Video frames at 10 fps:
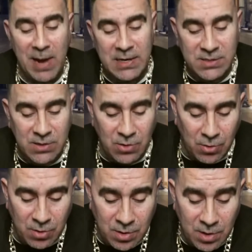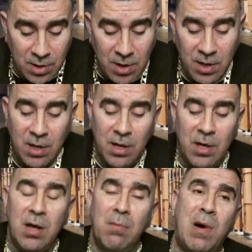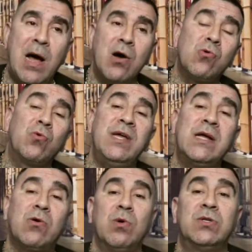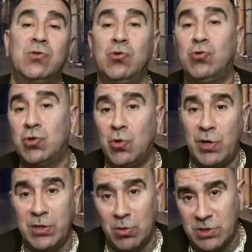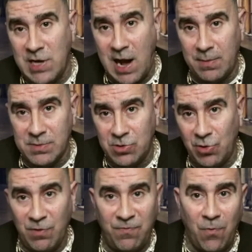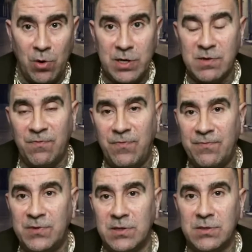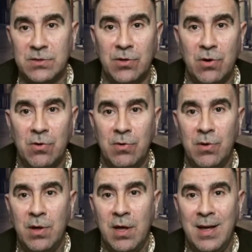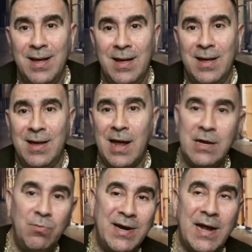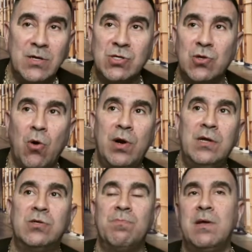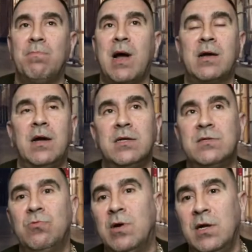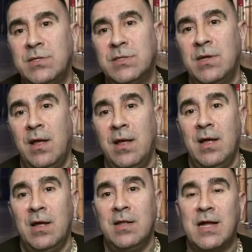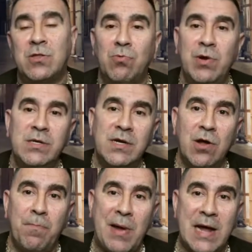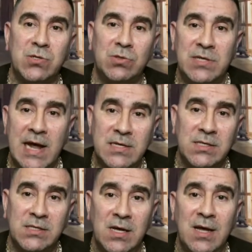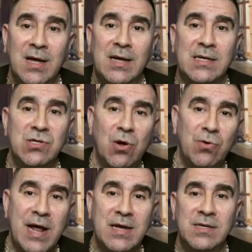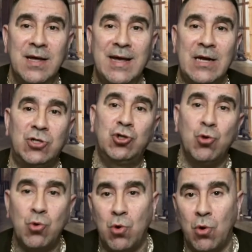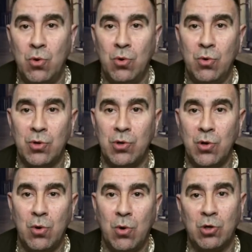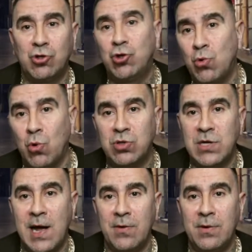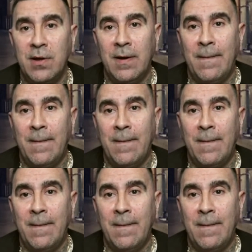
Mexico. My Uncle Kiko was a Zoot Suiter in those times, during the 40s and 50s, you know. And he relayed a story to me and my cousin once, that the reason El Paso, Texas is known as El Chuco, you know, or Chuco Town,